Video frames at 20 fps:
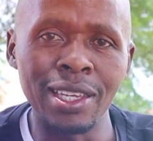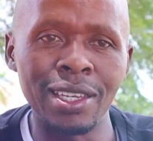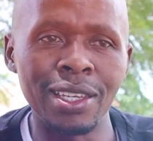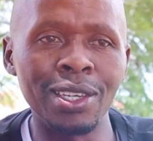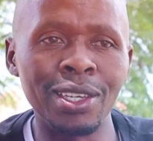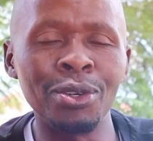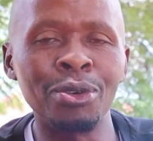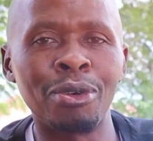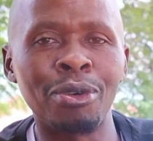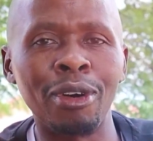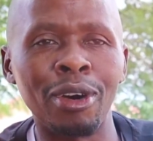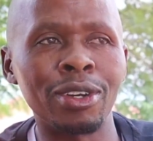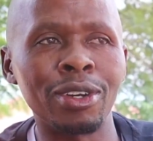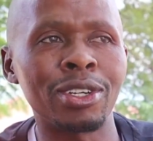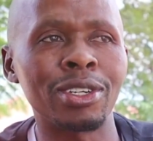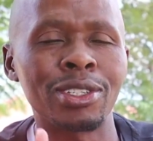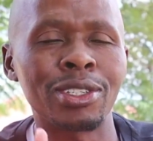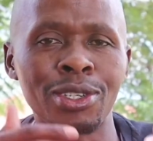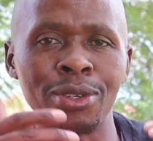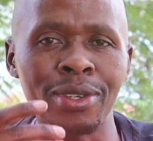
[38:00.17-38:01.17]
you got
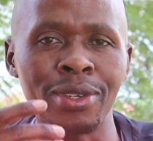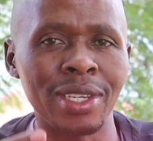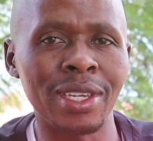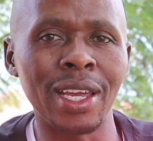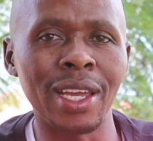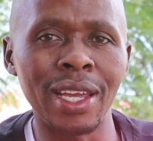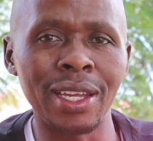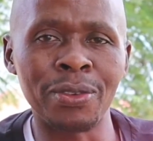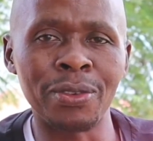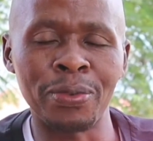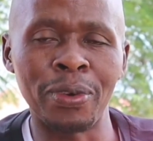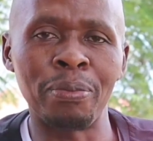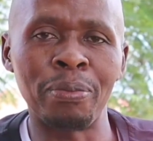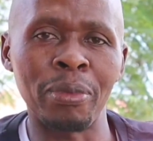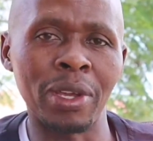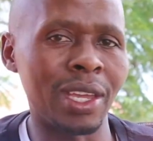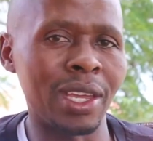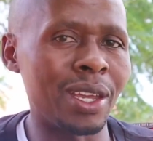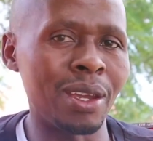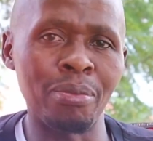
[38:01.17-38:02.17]
to hear it from
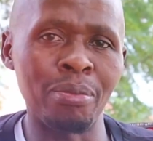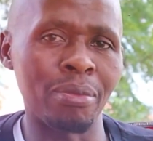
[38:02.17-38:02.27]
him.